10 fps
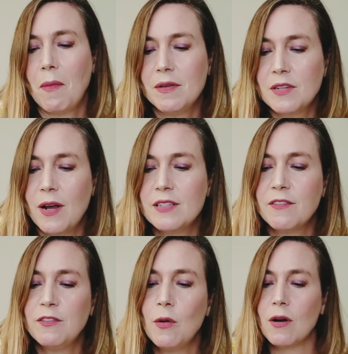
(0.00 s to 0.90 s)
Sorry, it's a
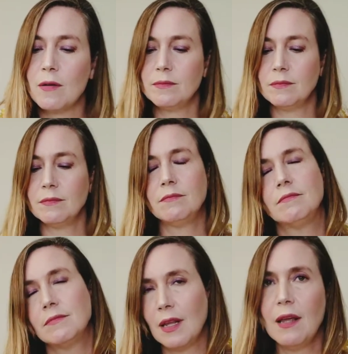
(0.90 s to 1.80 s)
floral.
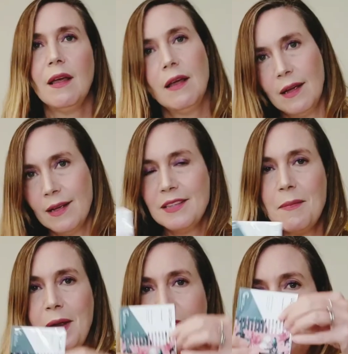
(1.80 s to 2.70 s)
The
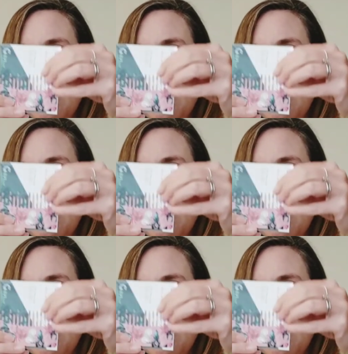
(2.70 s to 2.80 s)
mini had